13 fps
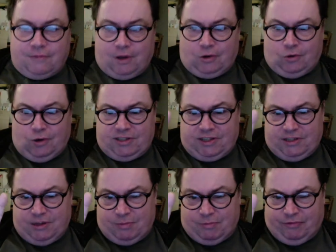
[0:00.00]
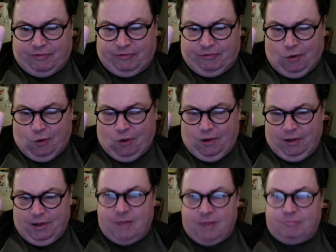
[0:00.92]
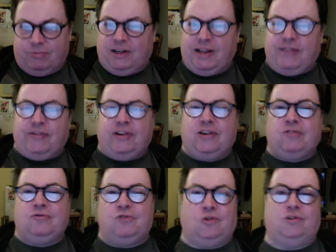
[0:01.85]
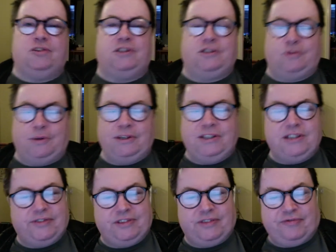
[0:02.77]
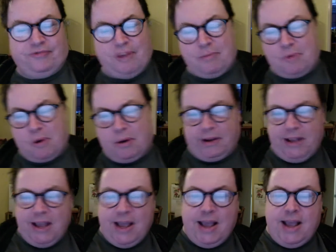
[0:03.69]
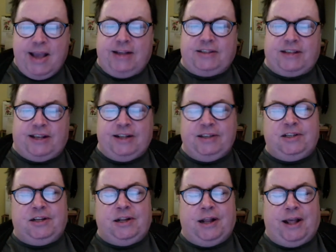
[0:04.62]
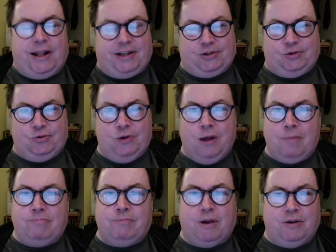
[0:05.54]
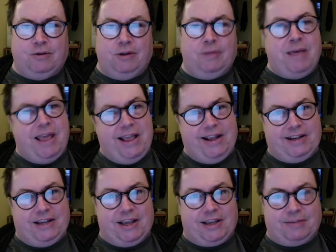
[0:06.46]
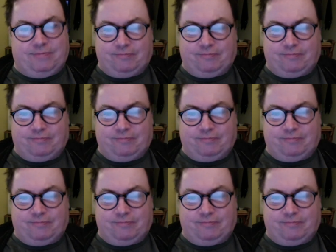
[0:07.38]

Question number four. Believe it or not, 27th February is International Polar Bear Day.